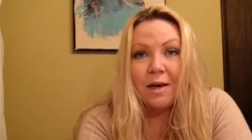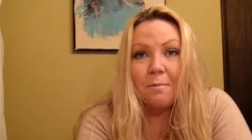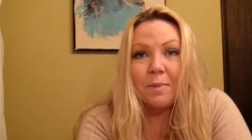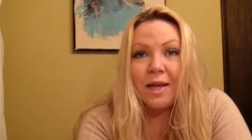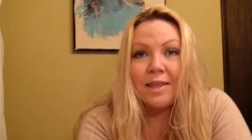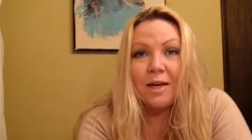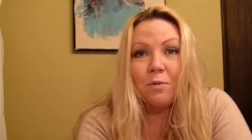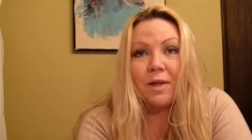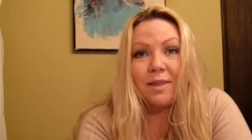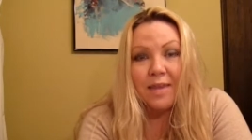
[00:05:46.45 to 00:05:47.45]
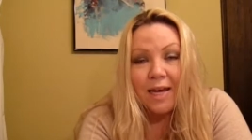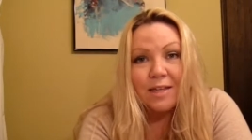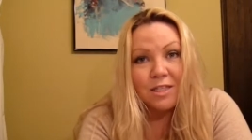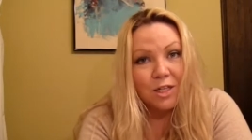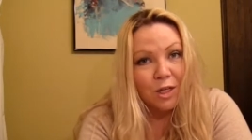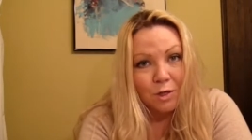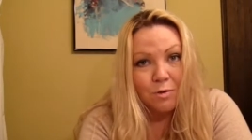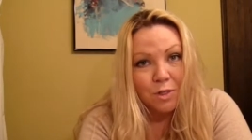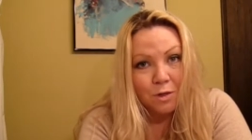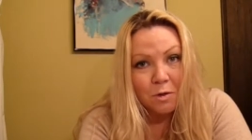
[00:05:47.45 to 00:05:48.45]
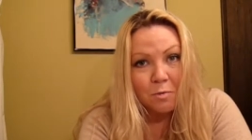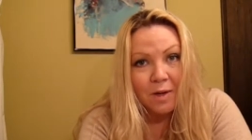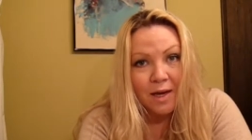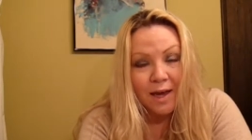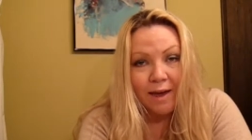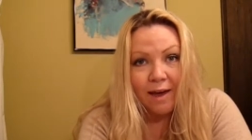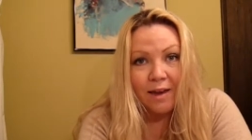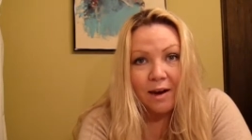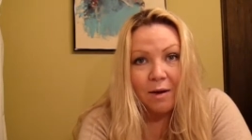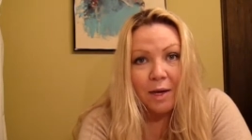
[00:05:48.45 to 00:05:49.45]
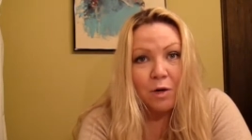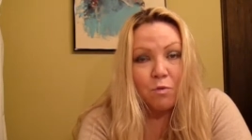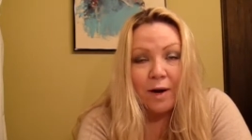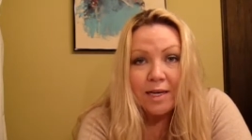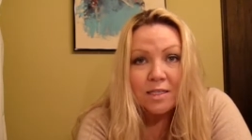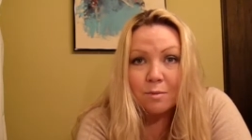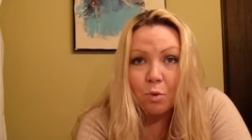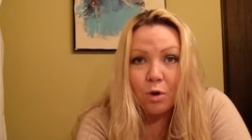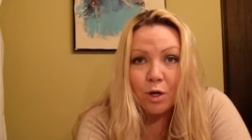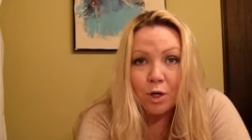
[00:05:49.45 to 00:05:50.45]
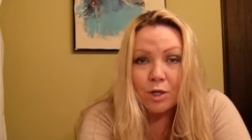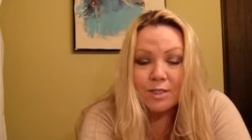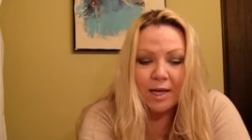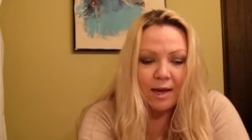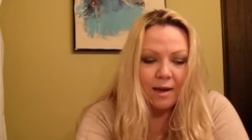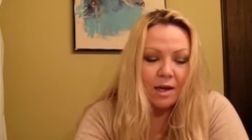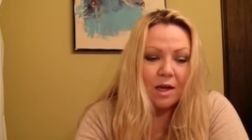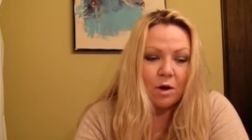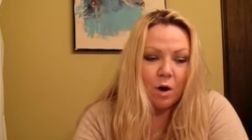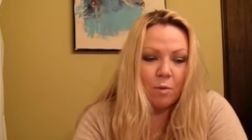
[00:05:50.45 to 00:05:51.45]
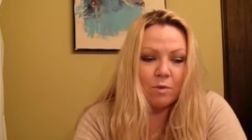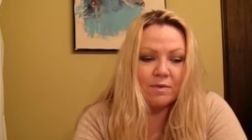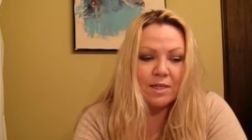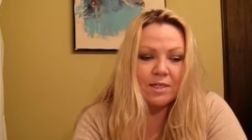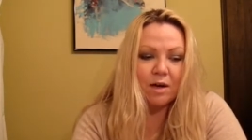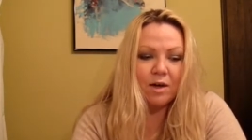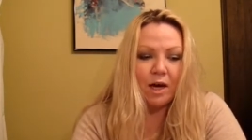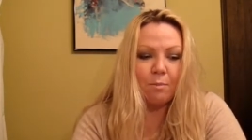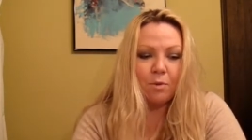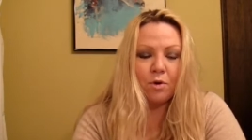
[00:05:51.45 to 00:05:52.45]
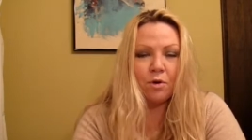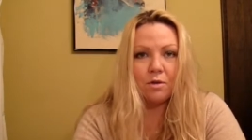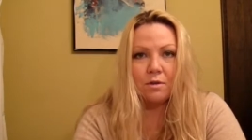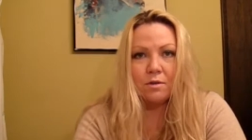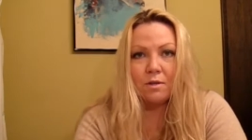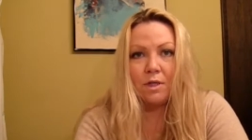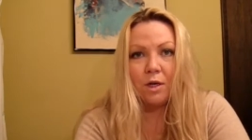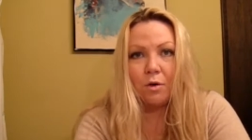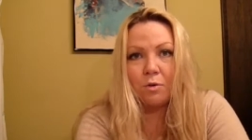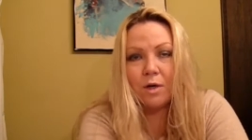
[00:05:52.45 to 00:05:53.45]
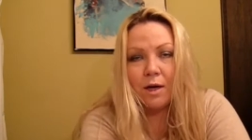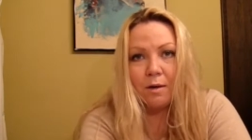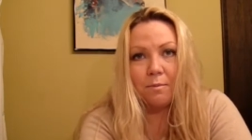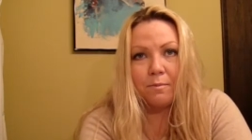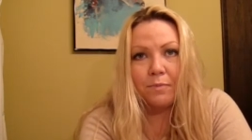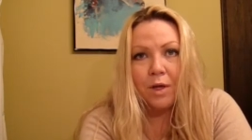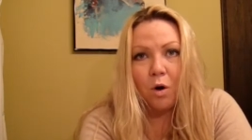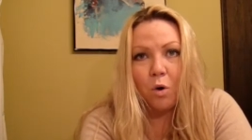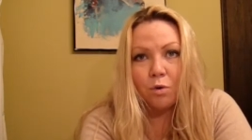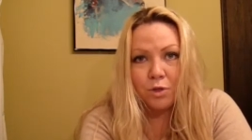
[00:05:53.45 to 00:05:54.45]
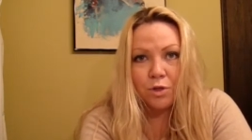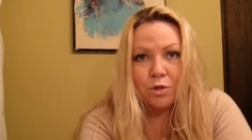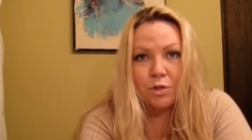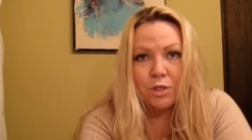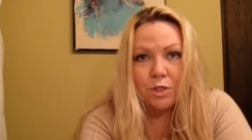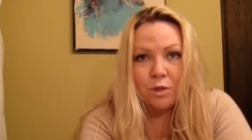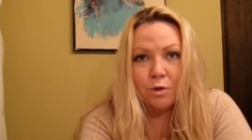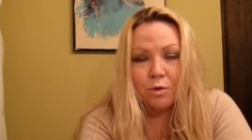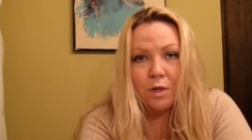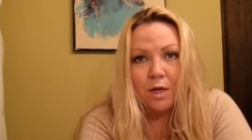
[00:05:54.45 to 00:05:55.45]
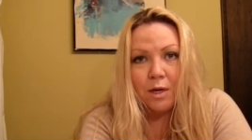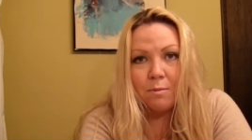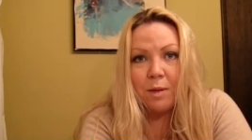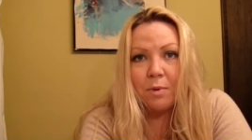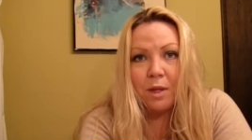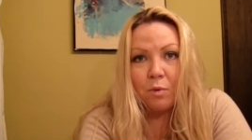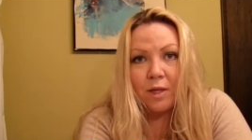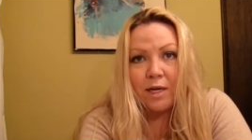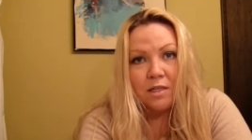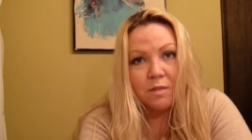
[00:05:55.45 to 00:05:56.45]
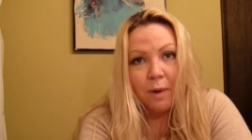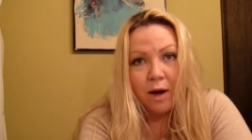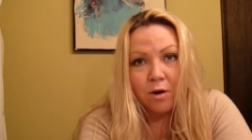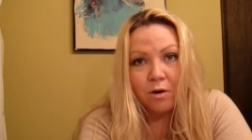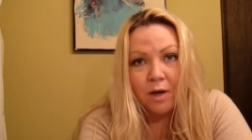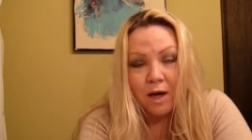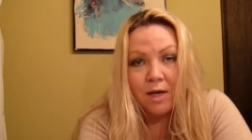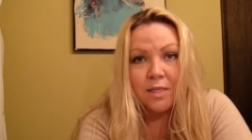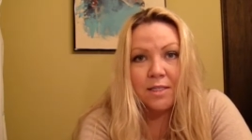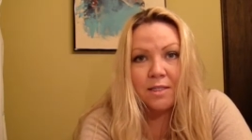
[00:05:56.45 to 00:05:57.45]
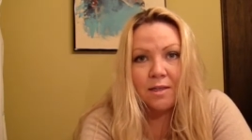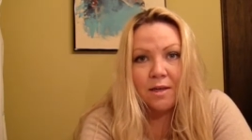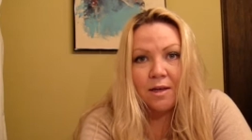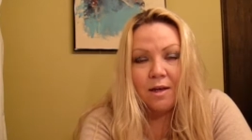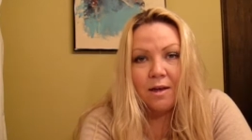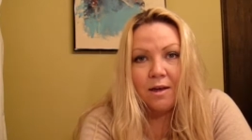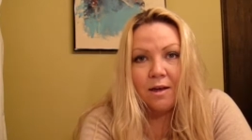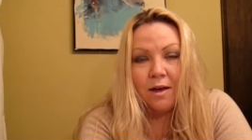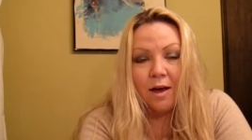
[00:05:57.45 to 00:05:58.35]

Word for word: But I think really thanks to YouTube and I uh, great supporters and um, we've sent out a couple, you know, um, holsters to people that really inspired us. Mrs.